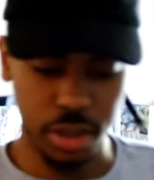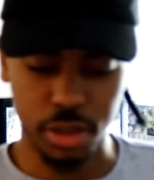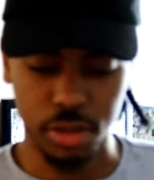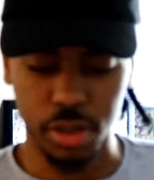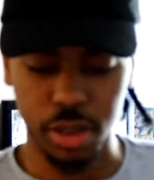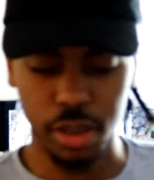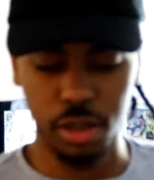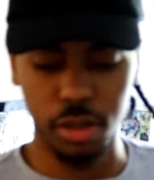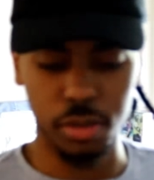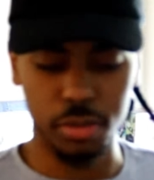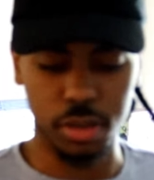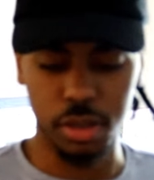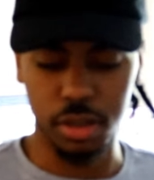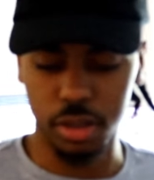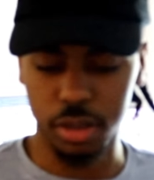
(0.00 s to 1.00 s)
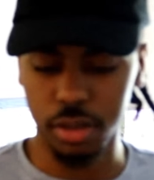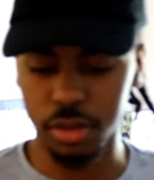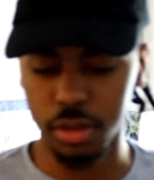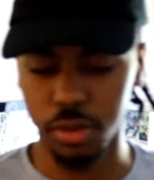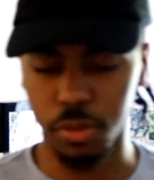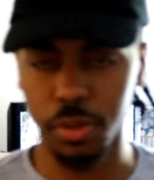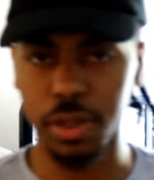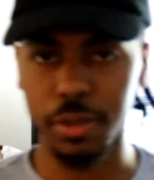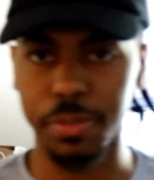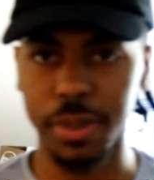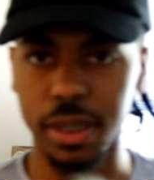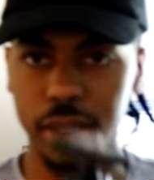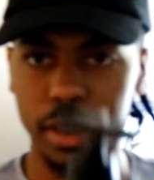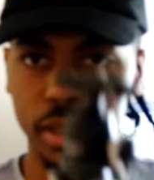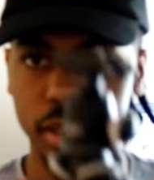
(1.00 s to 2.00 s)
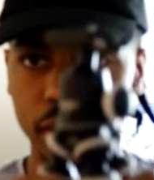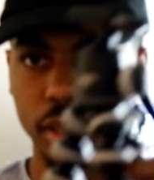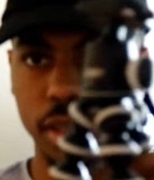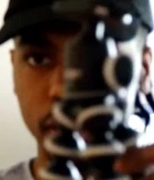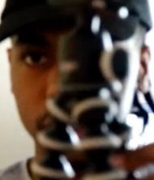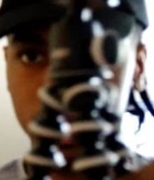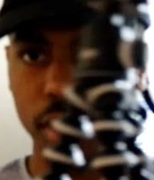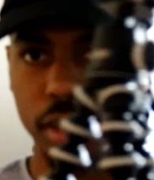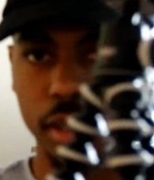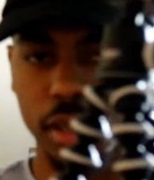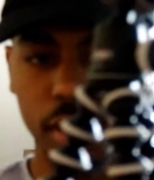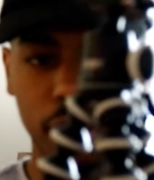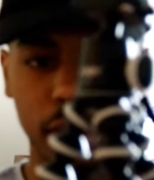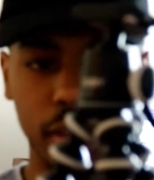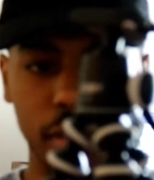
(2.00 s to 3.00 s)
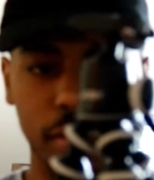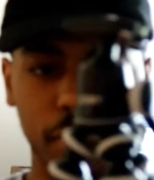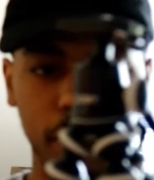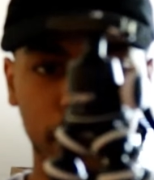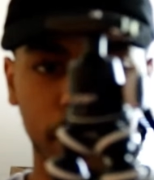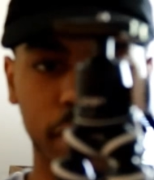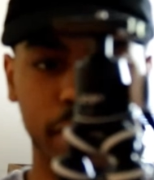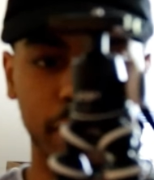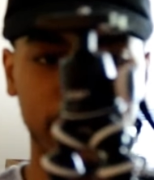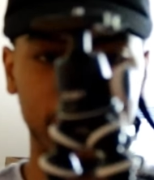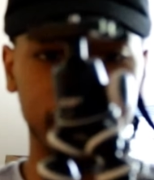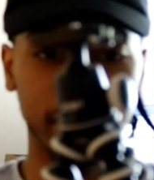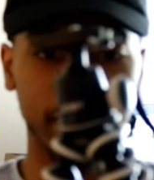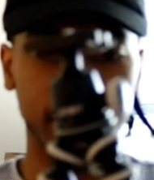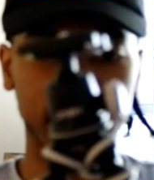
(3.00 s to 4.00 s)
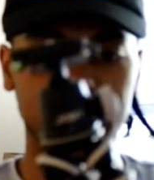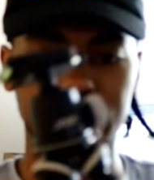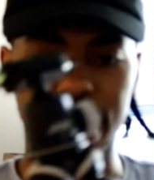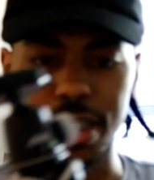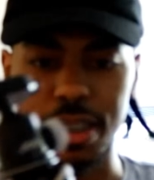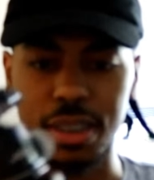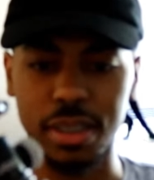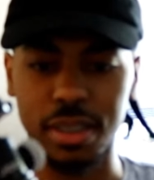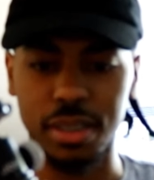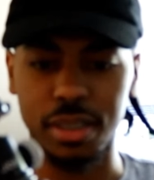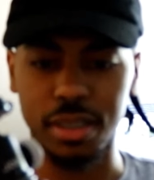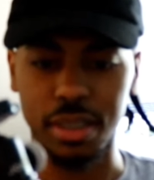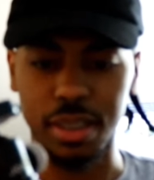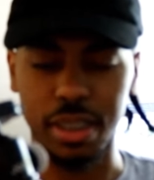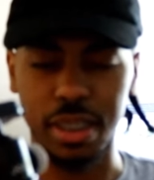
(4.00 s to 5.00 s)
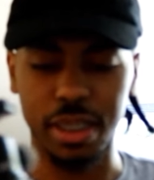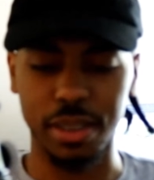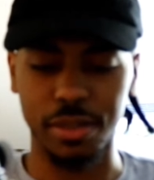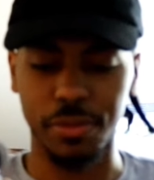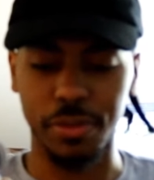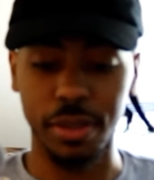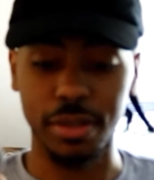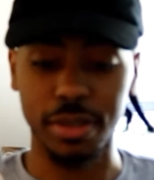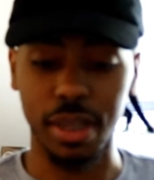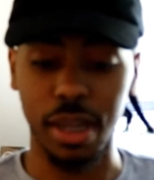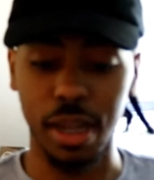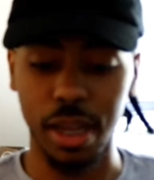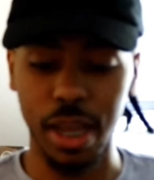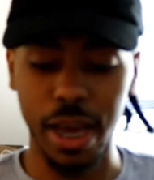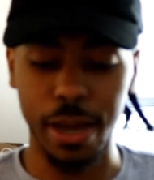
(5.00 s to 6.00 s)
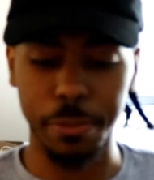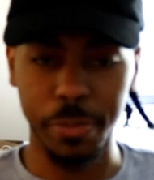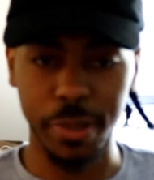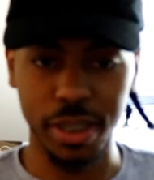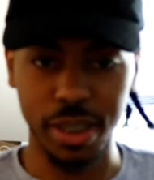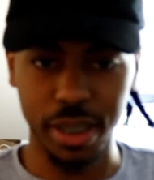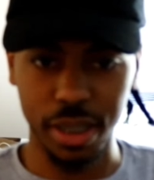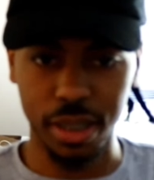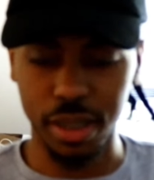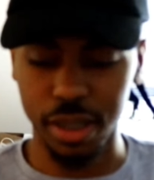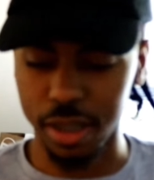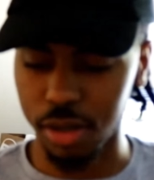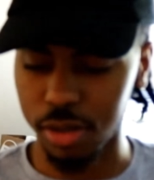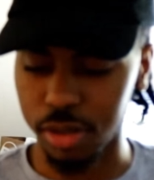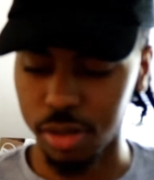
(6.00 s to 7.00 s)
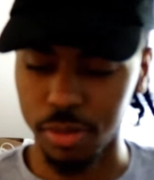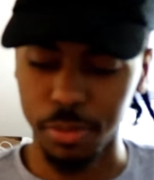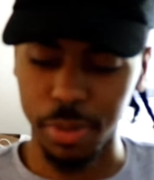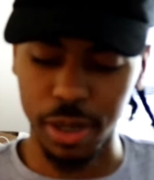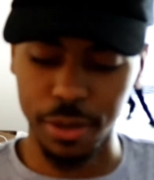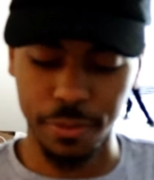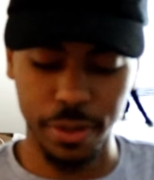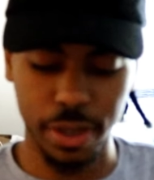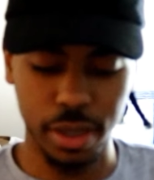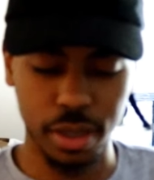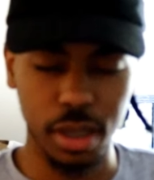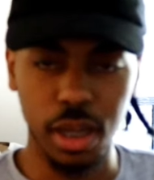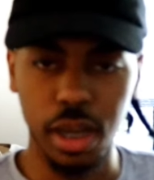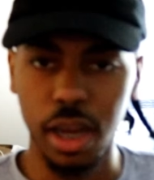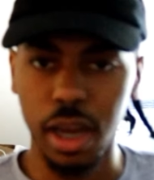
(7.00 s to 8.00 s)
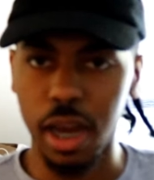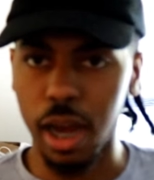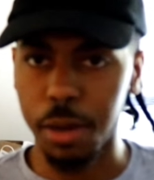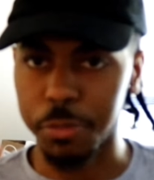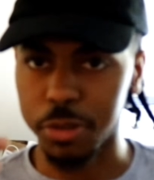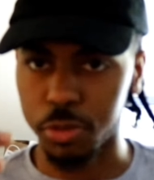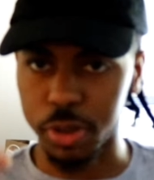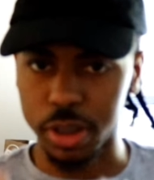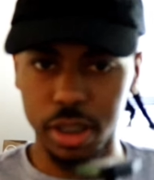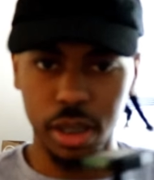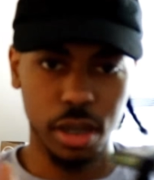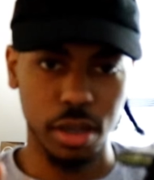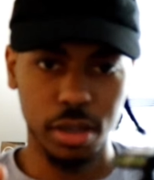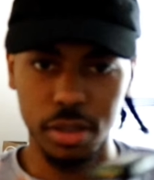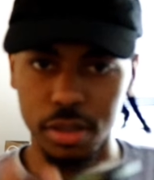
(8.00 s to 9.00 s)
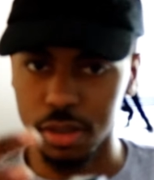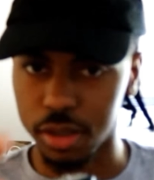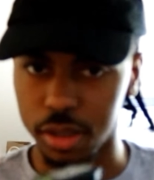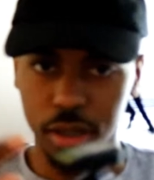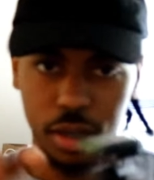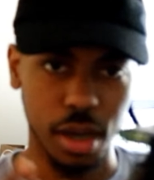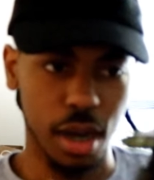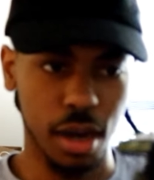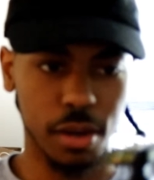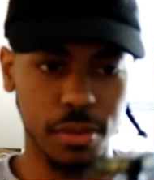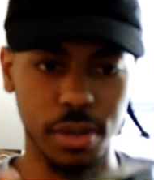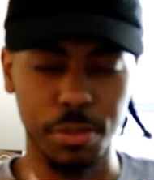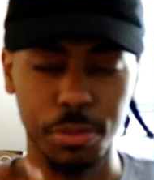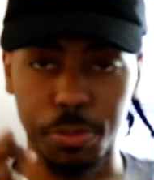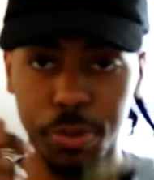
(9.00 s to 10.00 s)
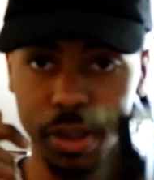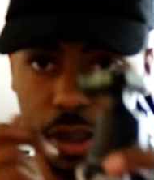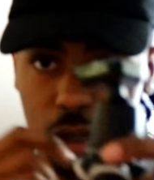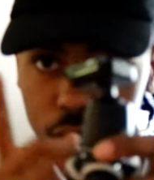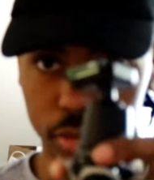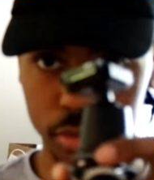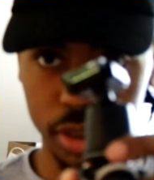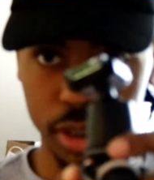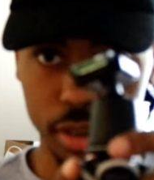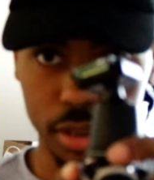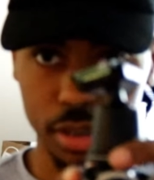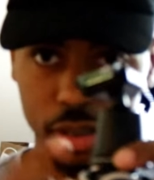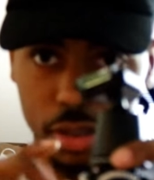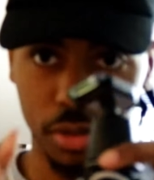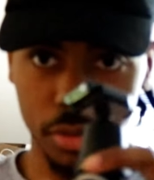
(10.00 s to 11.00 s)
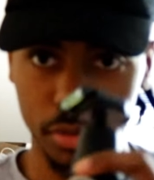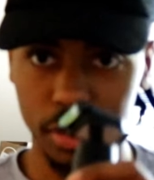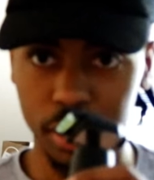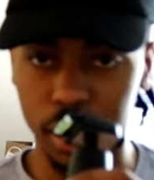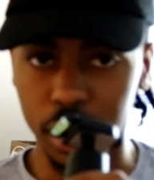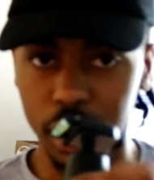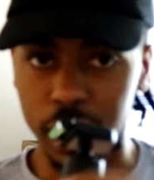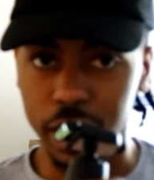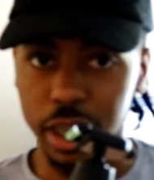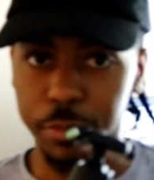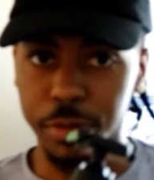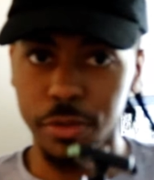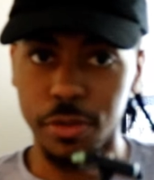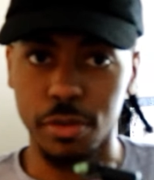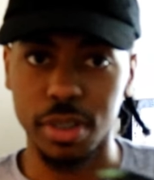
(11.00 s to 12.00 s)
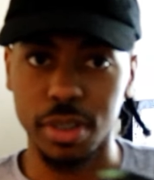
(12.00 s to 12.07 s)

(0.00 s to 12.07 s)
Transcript: so here goes the Gorilla Pod. Very, very nice. This feels a lot better than that. Hold on, matter of fact, I'm gonna switch y'all off. I'm gonna put y'all on this, so give me a few